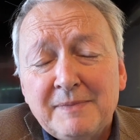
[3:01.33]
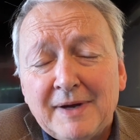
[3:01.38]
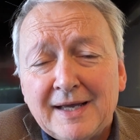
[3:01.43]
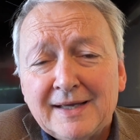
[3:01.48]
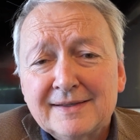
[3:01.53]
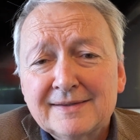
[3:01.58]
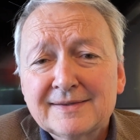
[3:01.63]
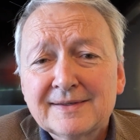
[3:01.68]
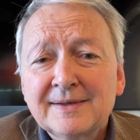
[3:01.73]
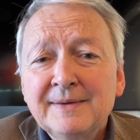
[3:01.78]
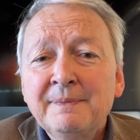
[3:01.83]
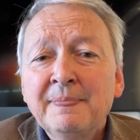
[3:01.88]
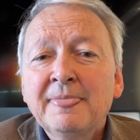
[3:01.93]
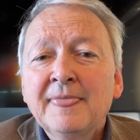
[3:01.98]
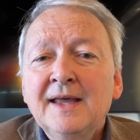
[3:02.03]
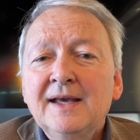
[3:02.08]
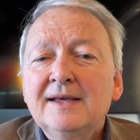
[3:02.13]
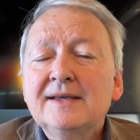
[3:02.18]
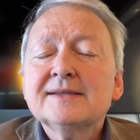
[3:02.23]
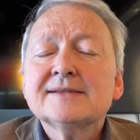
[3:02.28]
mind
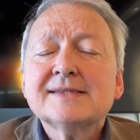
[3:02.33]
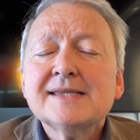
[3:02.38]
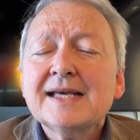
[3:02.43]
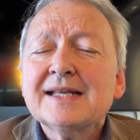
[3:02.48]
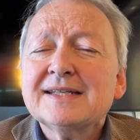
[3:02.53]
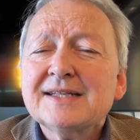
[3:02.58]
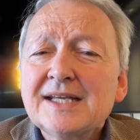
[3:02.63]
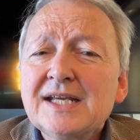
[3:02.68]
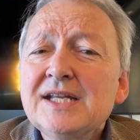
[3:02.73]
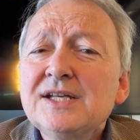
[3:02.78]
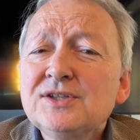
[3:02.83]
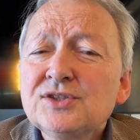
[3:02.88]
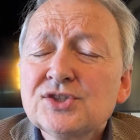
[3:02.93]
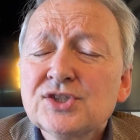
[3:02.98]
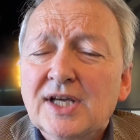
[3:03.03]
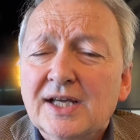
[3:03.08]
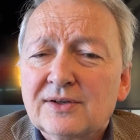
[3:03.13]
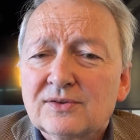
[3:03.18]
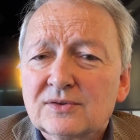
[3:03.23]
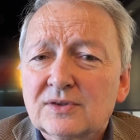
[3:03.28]
is that in
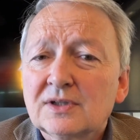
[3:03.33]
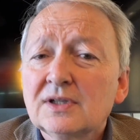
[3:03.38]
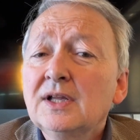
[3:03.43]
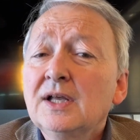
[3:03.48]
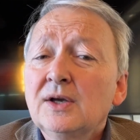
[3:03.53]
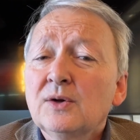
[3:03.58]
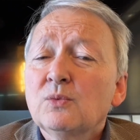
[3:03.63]
general,